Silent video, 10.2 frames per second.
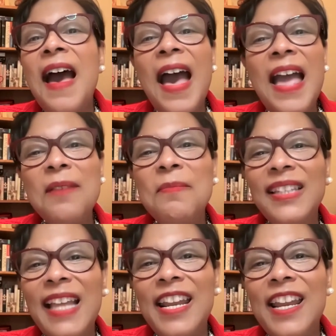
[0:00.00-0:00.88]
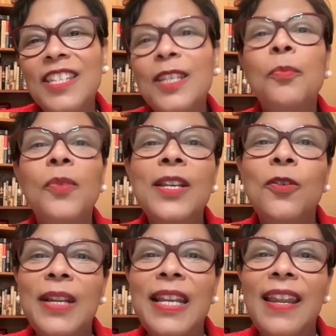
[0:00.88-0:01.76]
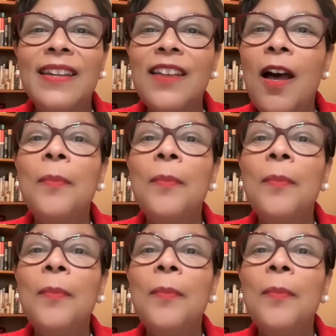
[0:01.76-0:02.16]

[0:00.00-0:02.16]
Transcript: I am elated to bring greetings